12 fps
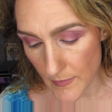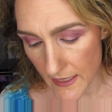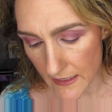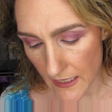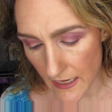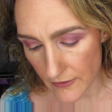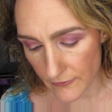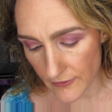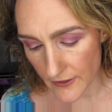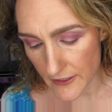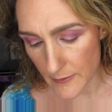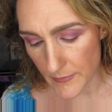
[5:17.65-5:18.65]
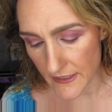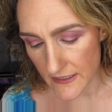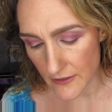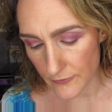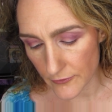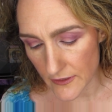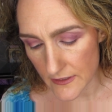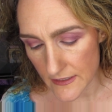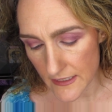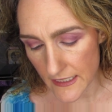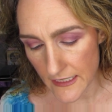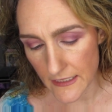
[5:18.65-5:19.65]
make a very big
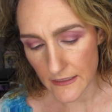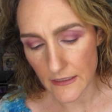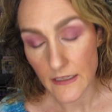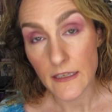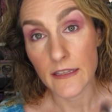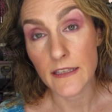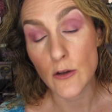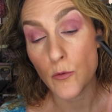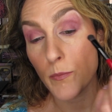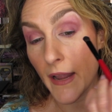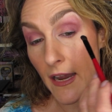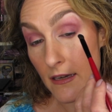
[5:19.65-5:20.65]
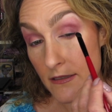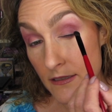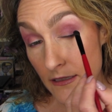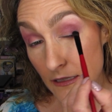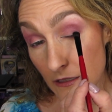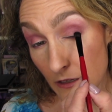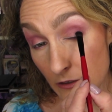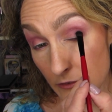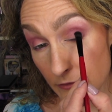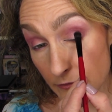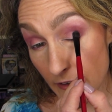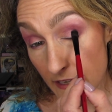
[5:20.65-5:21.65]
difference in the opacity
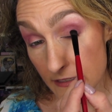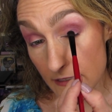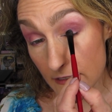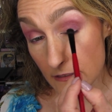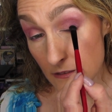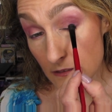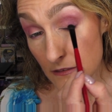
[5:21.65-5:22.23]
of facet.